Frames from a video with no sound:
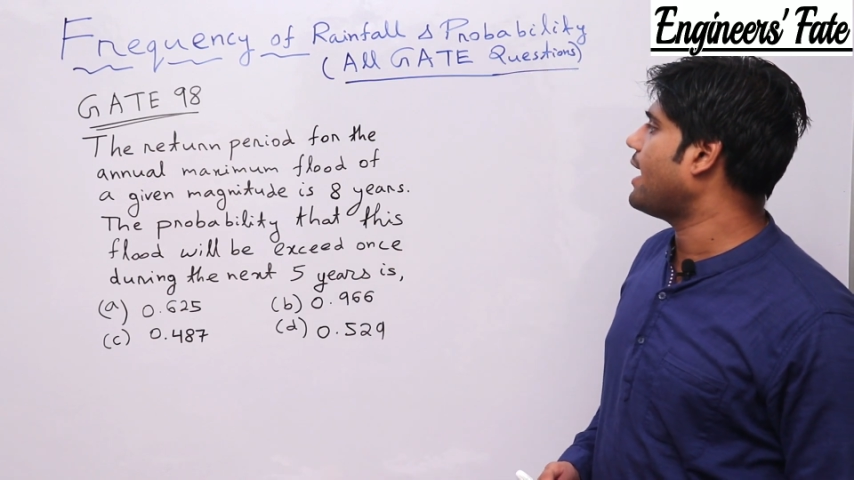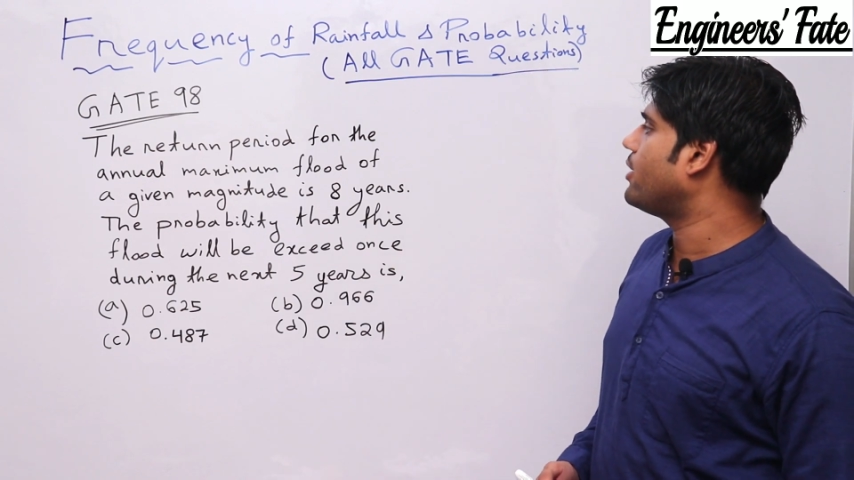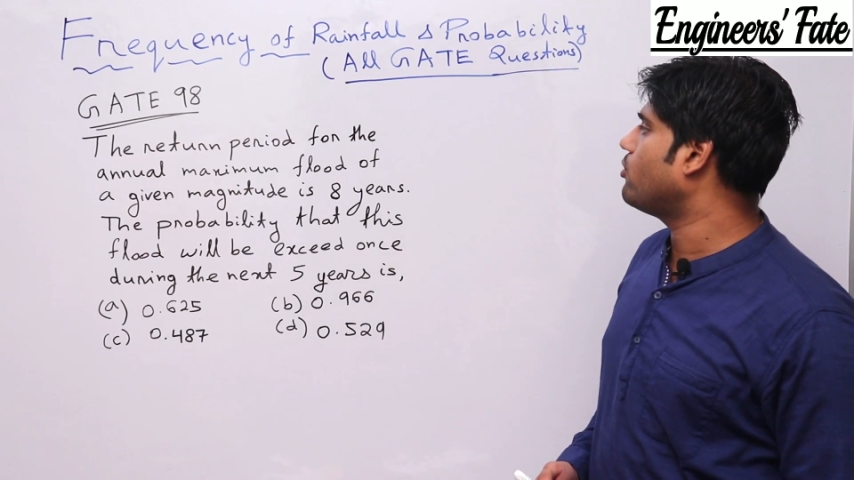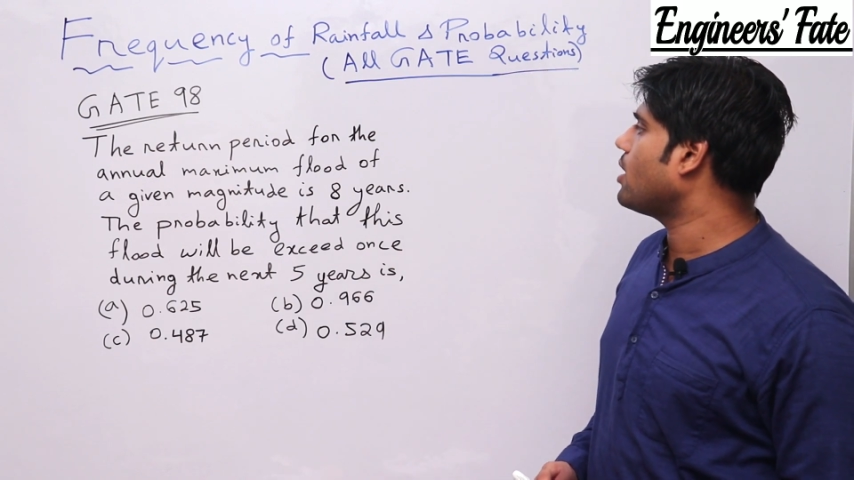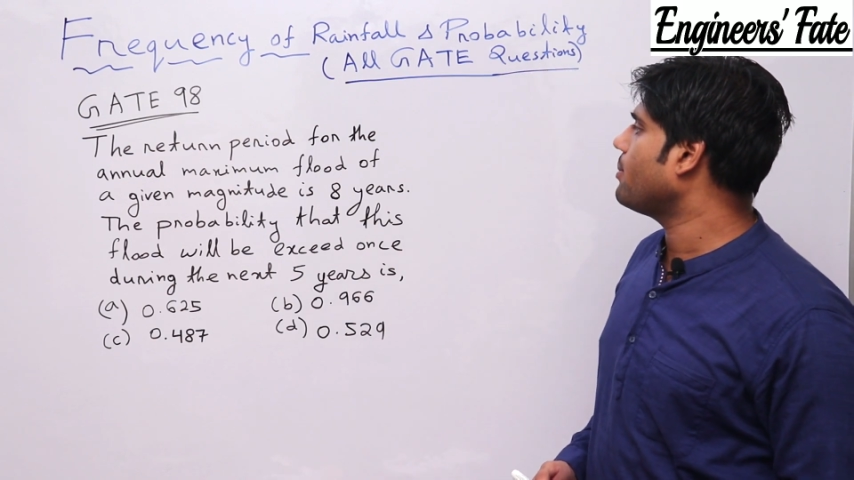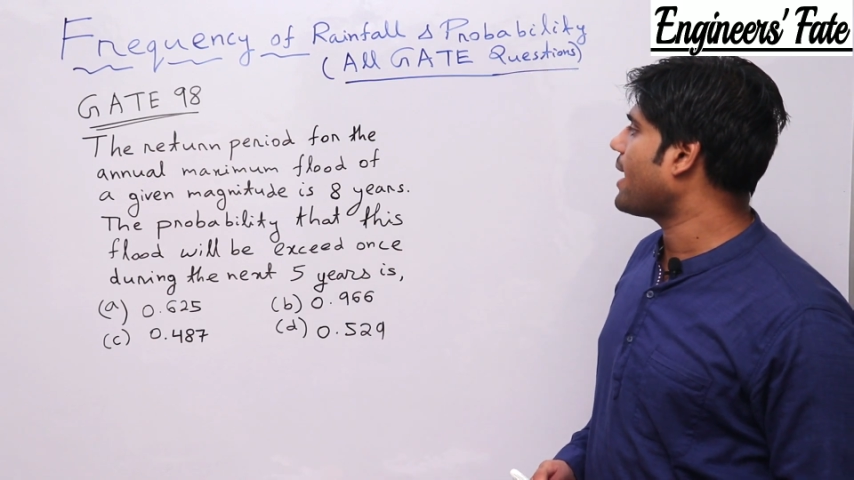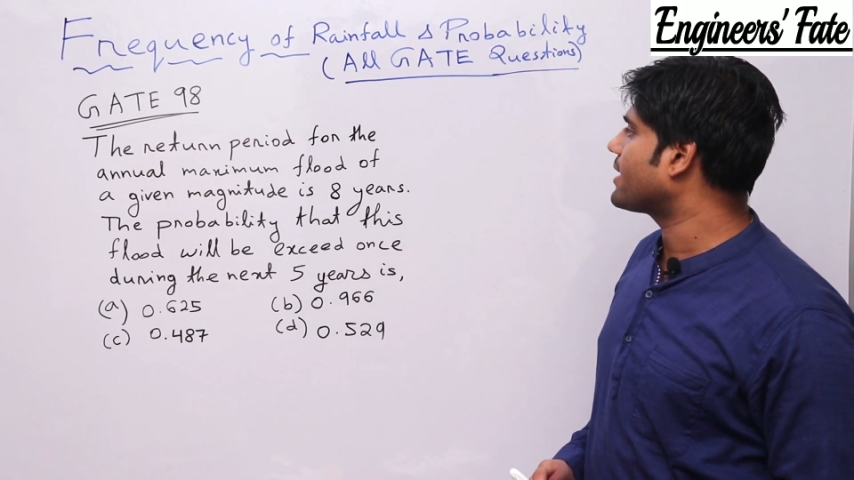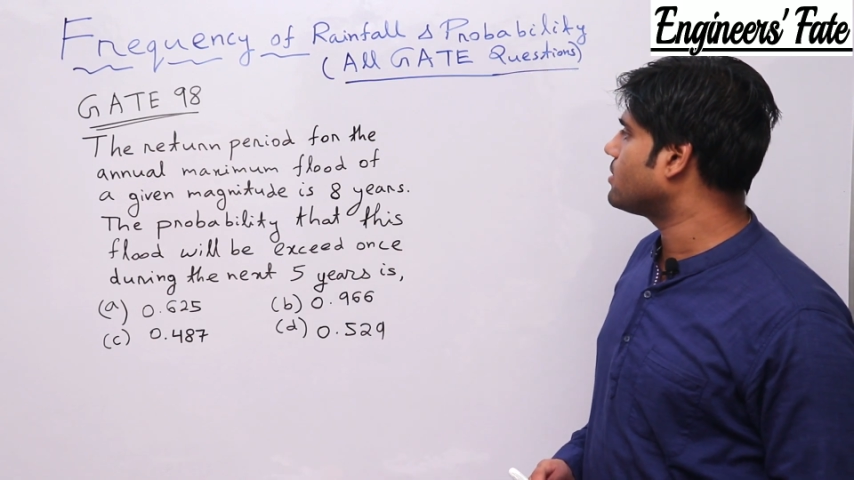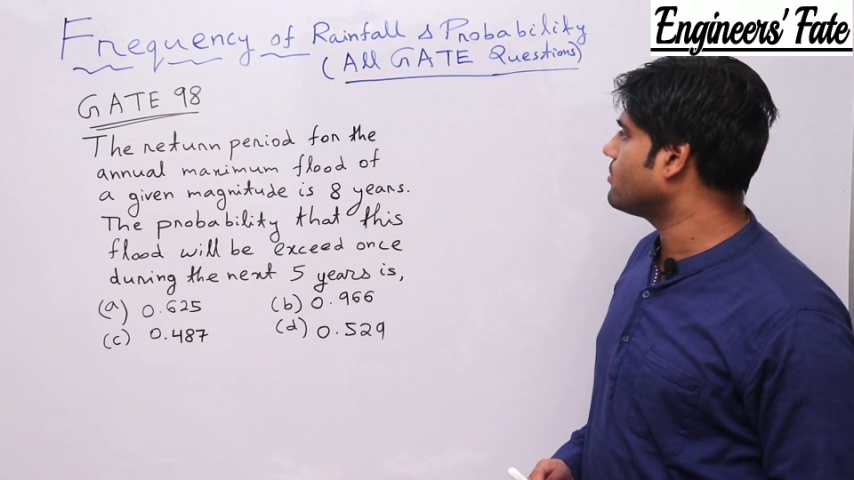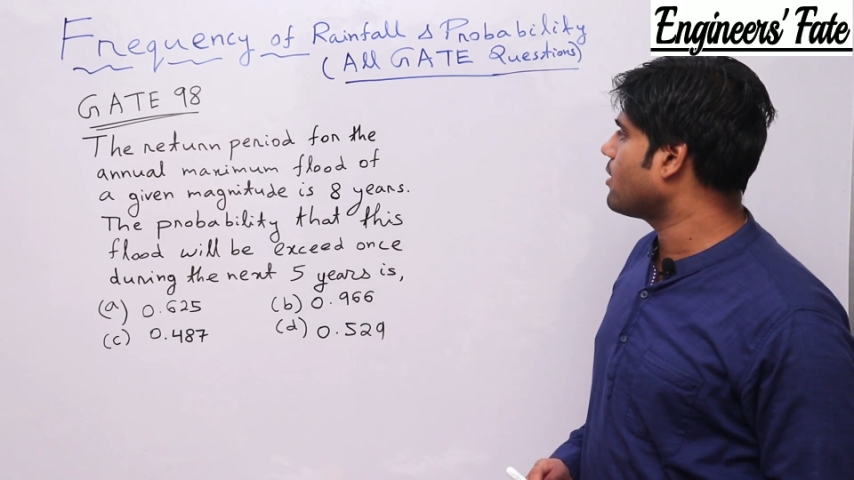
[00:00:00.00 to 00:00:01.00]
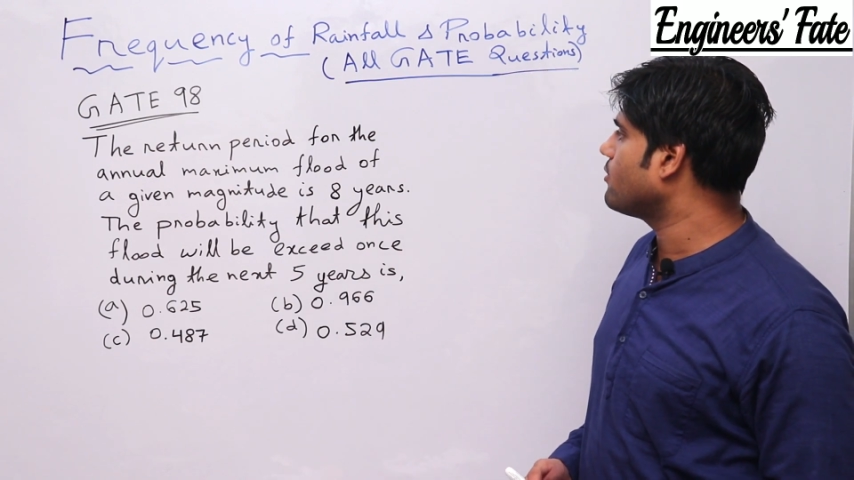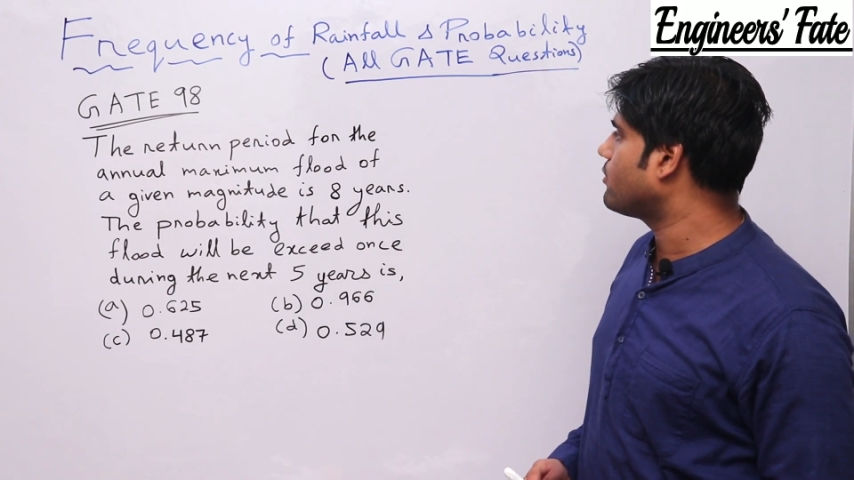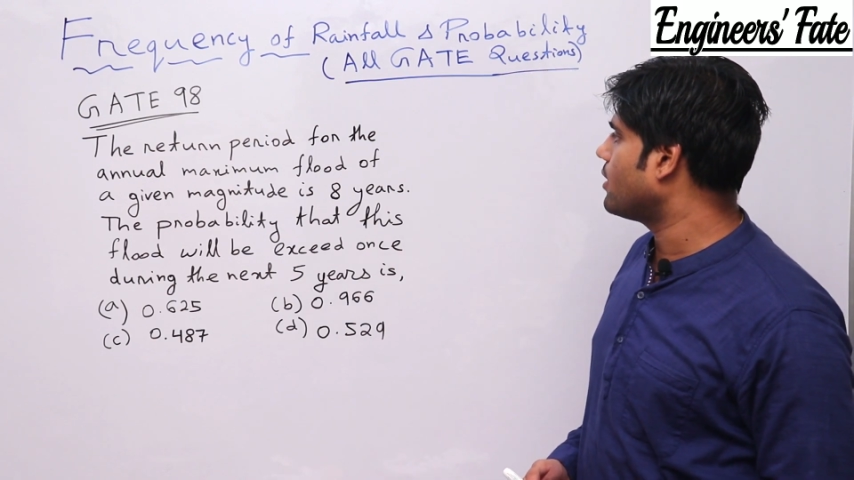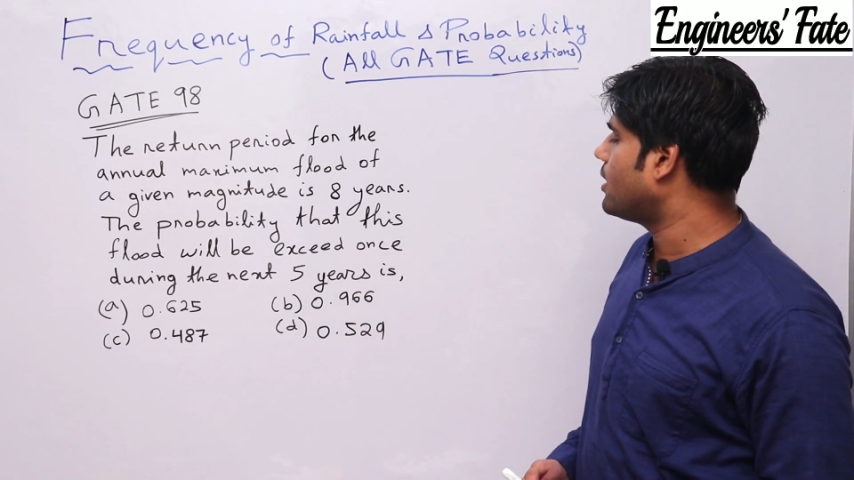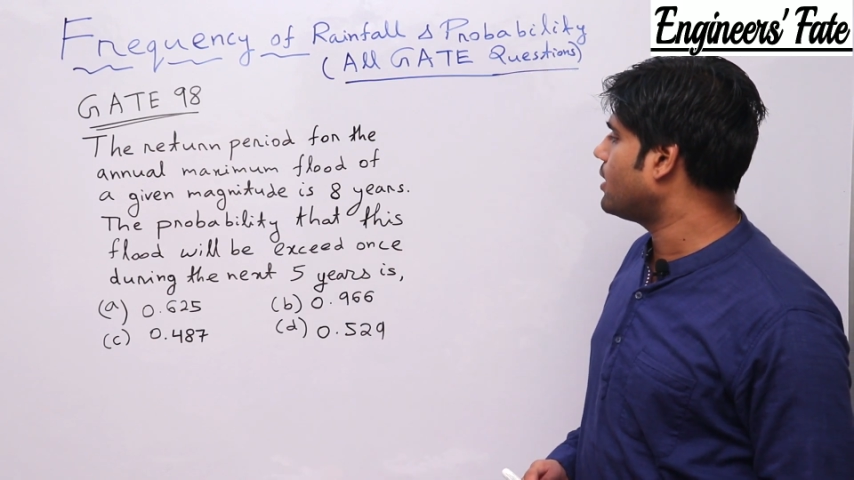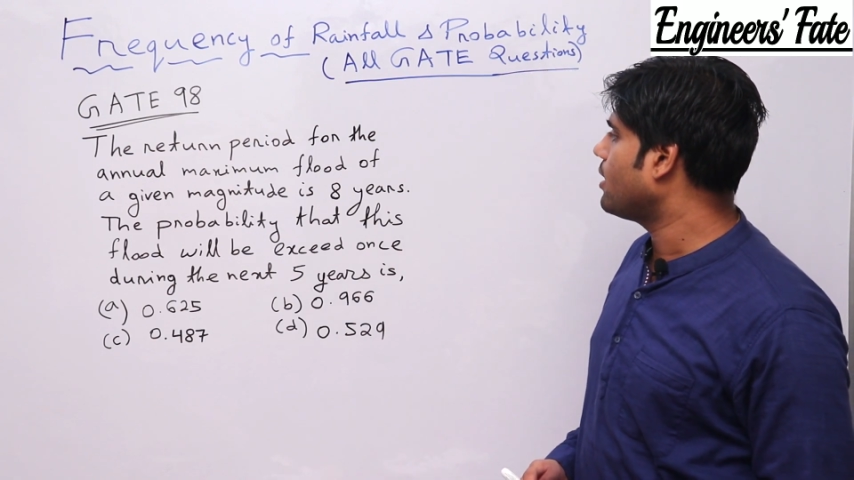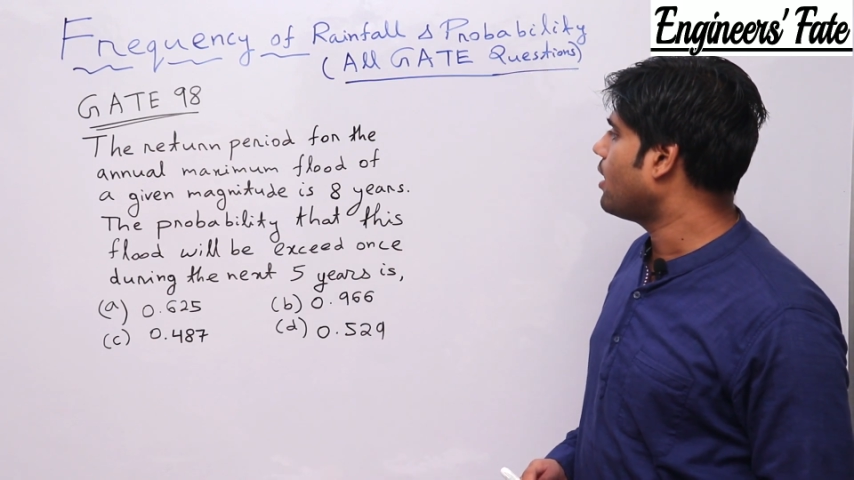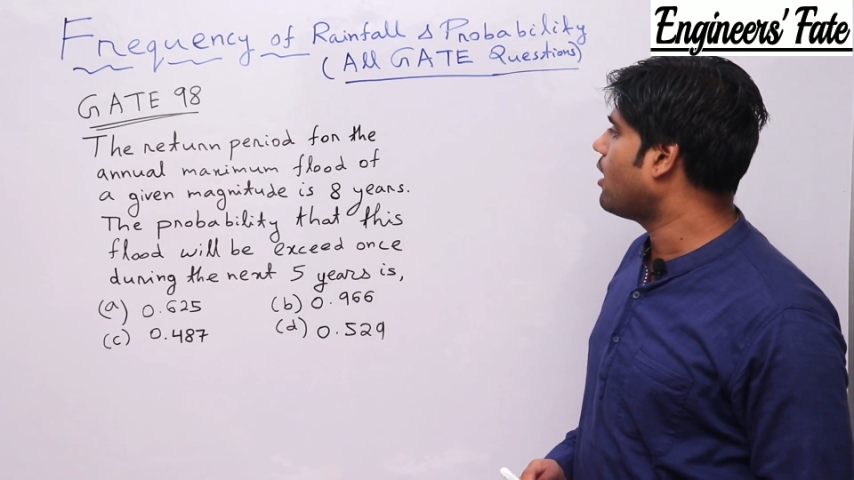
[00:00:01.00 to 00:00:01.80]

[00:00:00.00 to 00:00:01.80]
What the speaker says: annual maximum flood